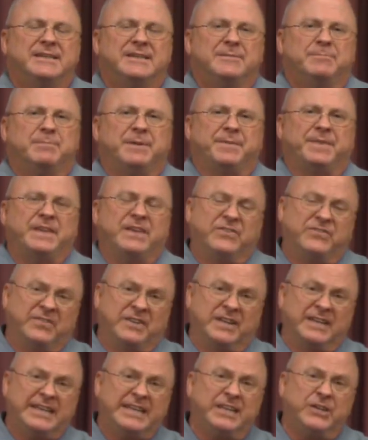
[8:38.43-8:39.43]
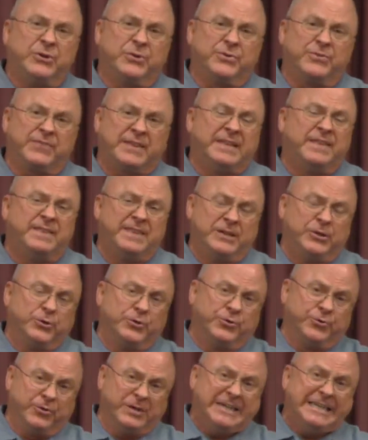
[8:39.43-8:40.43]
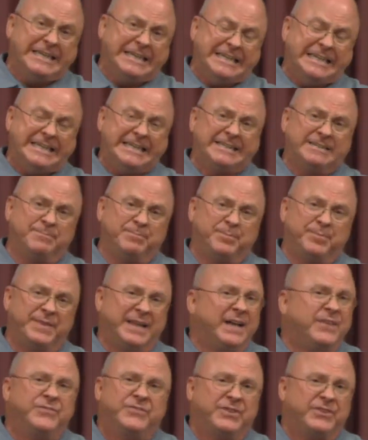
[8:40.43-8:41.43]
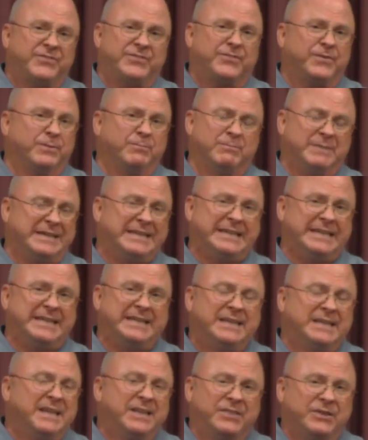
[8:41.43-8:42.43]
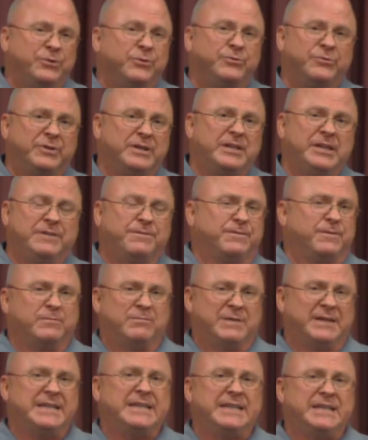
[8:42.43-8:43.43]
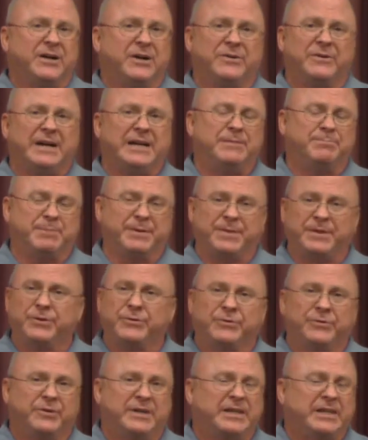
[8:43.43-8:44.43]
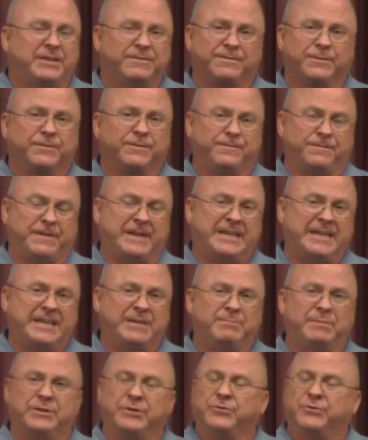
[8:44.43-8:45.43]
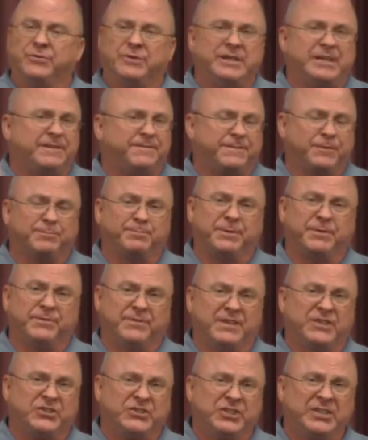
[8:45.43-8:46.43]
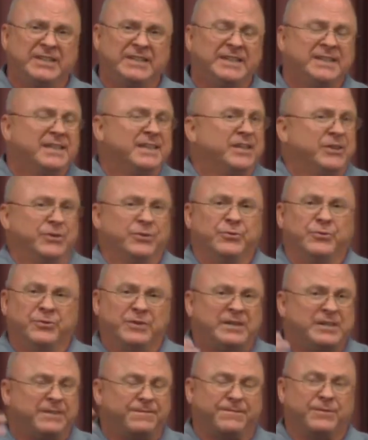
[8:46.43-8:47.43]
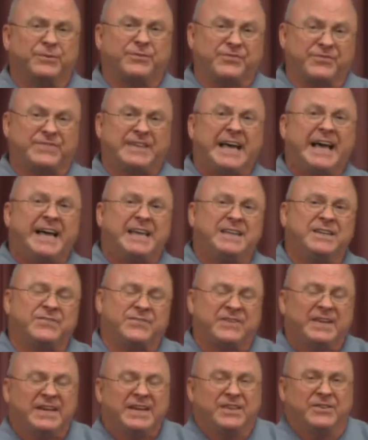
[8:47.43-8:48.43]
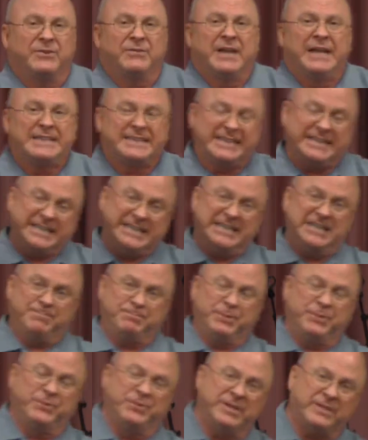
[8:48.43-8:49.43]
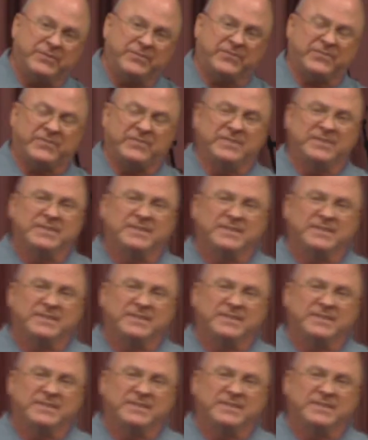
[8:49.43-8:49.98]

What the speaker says: But these leaders, in their greed, not just for money, they're greedy for money, all right, but they're greedy for fame, they're greedy for position, they're greedy for status, they're like the hypocrites,